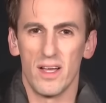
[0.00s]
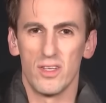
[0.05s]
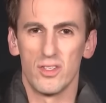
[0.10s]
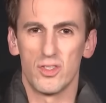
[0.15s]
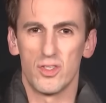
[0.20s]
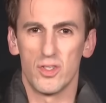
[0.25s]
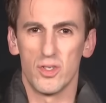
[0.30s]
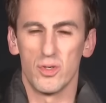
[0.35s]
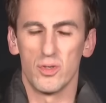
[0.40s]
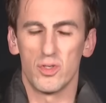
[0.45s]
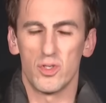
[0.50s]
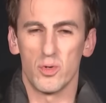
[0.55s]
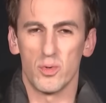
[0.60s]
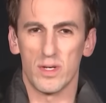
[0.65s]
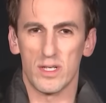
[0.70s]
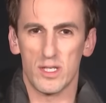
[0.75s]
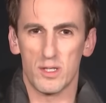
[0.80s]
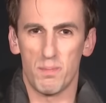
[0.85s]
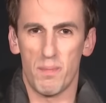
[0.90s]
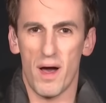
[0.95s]
is due to
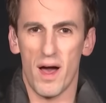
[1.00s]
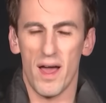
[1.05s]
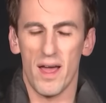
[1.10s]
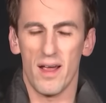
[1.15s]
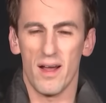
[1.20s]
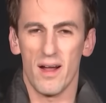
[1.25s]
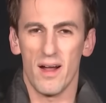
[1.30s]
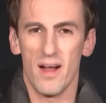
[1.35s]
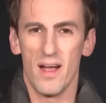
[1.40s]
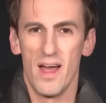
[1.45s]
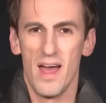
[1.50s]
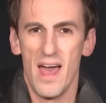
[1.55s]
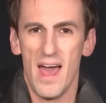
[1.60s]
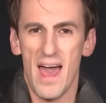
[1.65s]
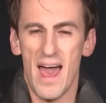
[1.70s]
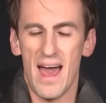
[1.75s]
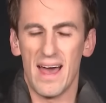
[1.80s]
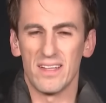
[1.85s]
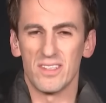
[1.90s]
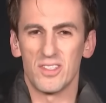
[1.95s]
expire
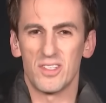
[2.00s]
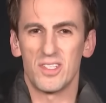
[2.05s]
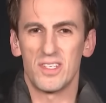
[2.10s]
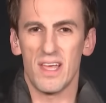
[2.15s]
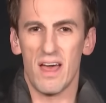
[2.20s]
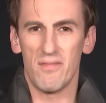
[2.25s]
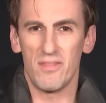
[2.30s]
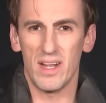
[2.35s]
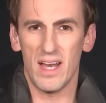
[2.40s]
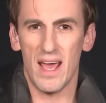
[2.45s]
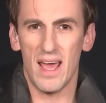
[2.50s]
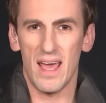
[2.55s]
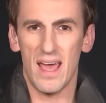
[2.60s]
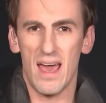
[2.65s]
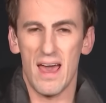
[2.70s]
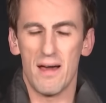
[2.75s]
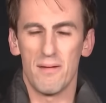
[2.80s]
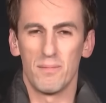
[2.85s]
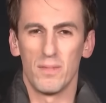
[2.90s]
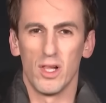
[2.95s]
at 7
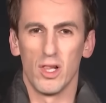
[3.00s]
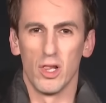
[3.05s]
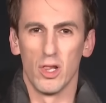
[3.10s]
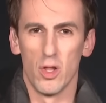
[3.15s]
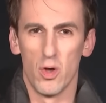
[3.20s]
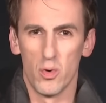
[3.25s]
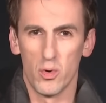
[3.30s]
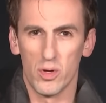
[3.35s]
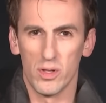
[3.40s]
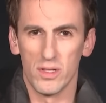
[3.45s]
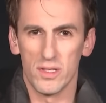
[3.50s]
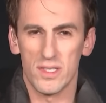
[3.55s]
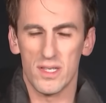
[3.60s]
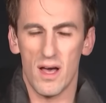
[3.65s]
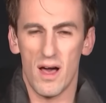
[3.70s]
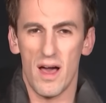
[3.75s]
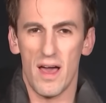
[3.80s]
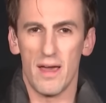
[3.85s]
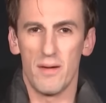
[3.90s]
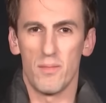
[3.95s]
a.m. local
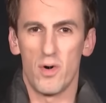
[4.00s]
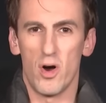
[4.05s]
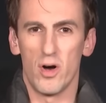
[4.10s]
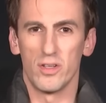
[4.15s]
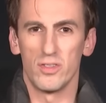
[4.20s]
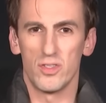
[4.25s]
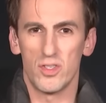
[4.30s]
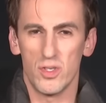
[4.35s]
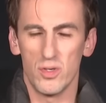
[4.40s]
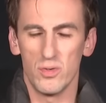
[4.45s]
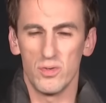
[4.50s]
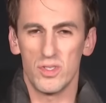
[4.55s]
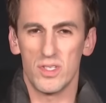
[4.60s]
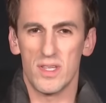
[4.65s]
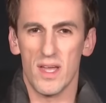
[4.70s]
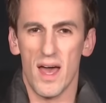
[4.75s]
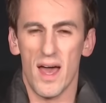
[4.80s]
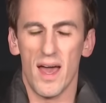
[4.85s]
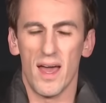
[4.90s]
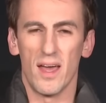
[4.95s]
time on
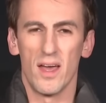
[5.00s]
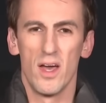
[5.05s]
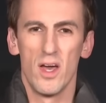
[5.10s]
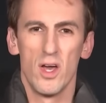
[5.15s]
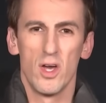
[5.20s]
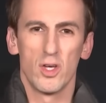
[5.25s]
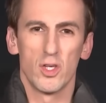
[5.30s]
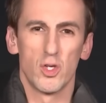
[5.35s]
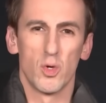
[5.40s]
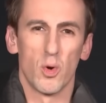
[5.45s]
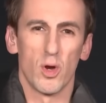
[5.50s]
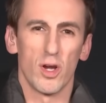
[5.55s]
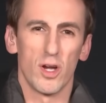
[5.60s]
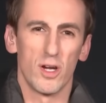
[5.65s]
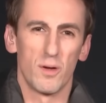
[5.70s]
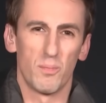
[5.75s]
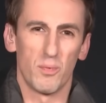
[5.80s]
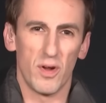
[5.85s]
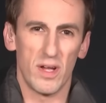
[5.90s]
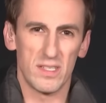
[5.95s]
Tuesday. You
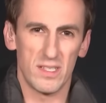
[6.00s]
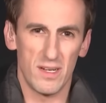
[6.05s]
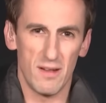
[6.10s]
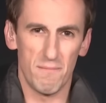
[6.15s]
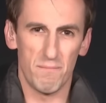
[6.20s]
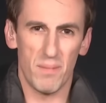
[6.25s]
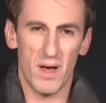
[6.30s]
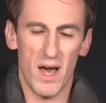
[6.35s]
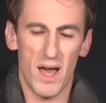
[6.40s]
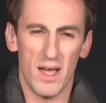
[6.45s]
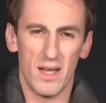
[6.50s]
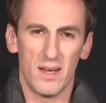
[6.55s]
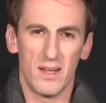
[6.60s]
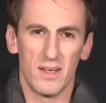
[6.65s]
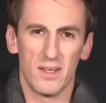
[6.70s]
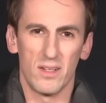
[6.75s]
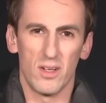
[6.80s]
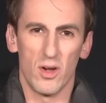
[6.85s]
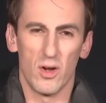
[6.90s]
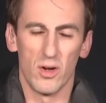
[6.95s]
heard President
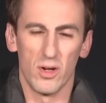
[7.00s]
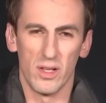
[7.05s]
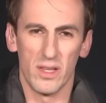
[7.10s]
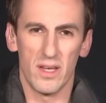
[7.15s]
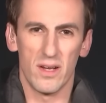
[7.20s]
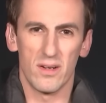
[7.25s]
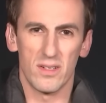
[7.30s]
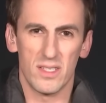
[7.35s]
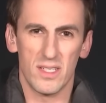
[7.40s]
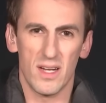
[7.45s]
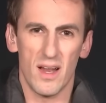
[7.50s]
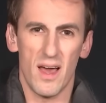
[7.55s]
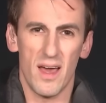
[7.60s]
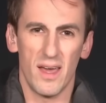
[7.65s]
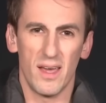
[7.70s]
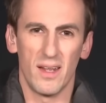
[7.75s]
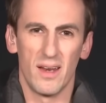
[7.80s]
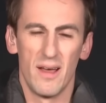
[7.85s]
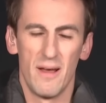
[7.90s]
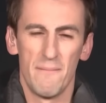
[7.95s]
Biden earlier
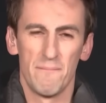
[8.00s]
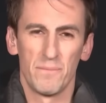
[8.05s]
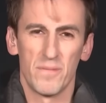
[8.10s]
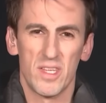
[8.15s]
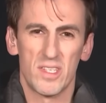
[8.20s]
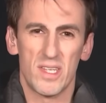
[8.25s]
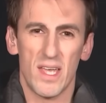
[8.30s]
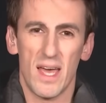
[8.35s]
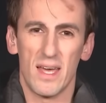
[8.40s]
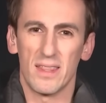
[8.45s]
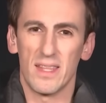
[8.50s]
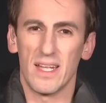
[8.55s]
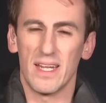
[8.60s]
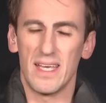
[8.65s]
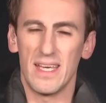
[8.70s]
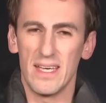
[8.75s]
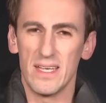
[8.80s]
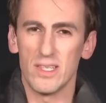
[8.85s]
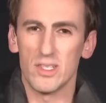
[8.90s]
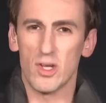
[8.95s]
tonight saying that
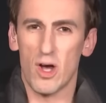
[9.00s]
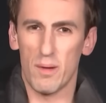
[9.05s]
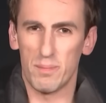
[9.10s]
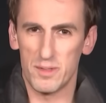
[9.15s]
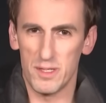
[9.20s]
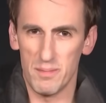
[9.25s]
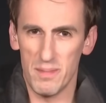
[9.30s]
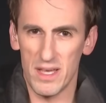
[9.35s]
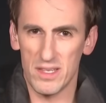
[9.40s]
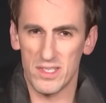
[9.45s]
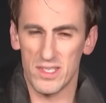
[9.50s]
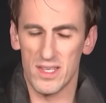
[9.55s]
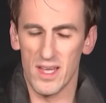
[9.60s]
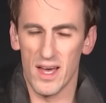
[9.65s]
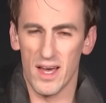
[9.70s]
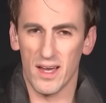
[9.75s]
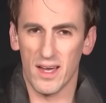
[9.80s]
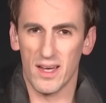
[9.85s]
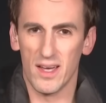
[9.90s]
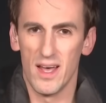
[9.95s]
he is
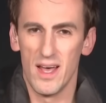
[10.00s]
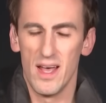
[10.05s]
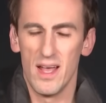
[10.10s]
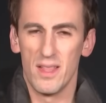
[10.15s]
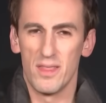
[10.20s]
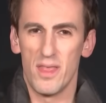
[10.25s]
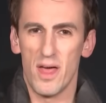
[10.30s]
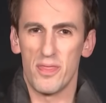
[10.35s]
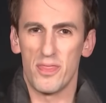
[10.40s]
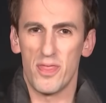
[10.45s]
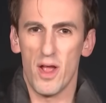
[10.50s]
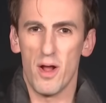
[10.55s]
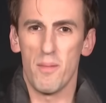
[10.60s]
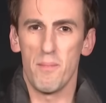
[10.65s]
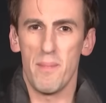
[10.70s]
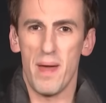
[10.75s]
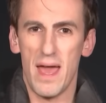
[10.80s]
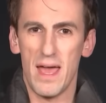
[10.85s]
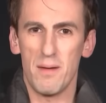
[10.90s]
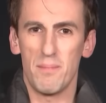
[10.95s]
optimistic that there
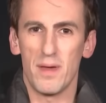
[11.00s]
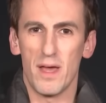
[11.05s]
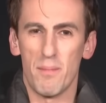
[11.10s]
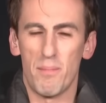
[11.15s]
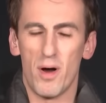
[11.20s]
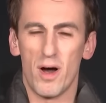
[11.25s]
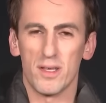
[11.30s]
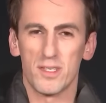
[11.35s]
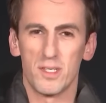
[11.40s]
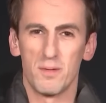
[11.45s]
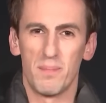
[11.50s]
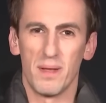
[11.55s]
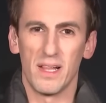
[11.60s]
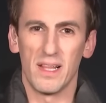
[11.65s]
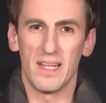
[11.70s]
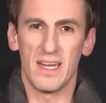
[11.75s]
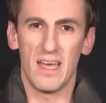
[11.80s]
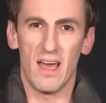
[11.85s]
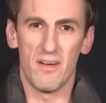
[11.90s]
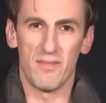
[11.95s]
may be a
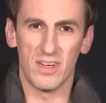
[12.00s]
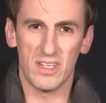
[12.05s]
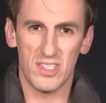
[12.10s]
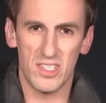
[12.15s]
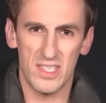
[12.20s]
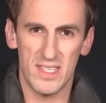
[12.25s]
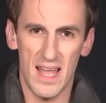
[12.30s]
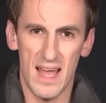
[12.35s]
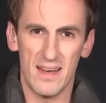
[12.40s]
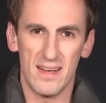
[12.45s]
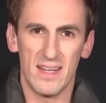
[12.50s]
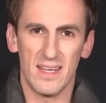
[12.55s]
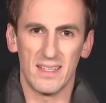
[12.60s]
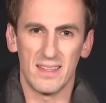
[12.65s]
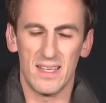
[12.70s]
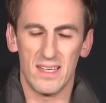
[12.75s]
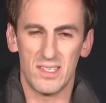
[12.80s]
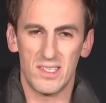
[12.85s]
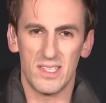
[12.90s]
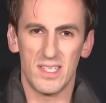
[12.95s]
possibility of extending
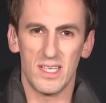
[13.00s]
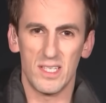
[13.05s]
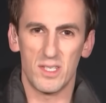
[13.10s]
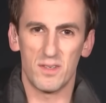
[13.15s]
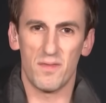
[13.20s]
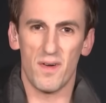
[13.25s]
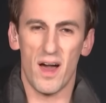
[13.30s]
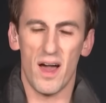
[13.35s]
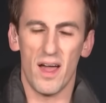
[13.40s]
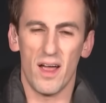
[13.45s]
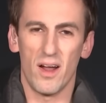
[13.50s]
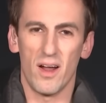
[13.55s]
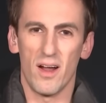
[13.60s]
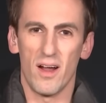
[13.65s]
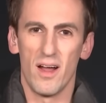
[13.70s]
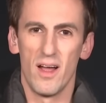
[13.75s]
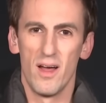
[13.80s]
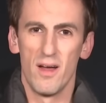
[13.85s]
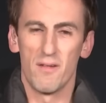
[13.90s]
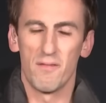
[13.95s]
this
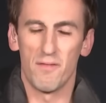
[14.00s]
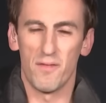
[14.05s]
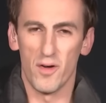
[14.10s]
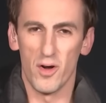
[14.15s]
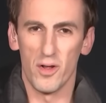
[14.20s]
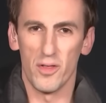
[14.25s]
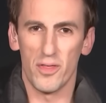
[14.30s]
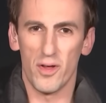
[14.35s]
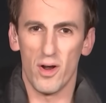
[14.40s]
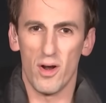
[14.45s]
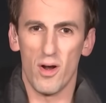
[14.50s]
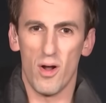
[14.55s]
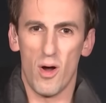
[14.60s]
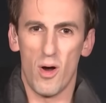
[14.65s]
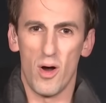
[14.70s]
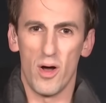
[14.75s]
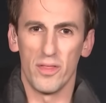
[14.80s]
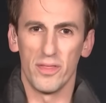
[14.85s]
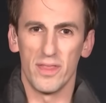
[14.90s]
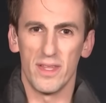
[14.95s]
ceasefire further
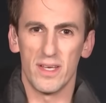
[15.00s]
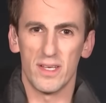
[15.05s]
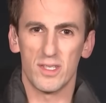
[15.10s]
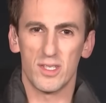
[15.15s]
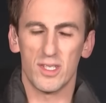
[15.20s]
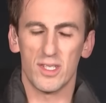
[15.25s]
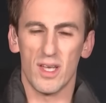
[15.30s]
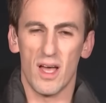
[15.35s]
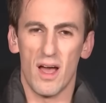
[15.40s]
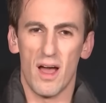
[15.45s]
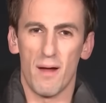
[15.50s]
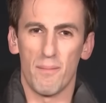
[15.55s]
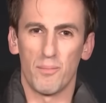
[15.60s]
on this uh,